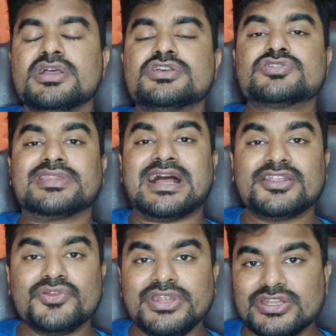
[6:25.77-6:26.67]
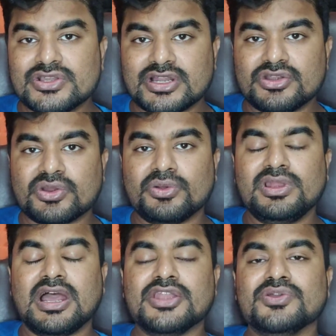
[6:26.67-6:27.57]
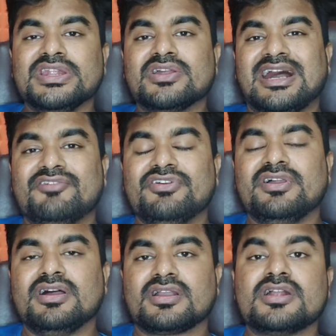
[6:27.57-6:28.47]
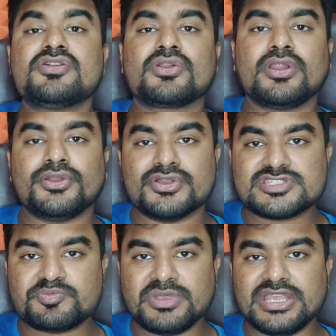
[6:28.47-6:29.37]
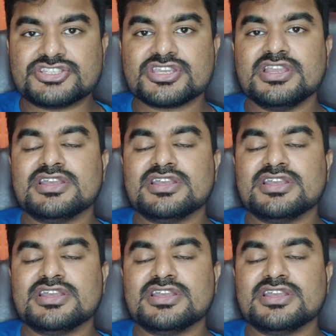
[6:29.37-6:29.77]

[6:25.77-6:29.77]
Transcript: So that you need to control, and you need to have a control on your speech.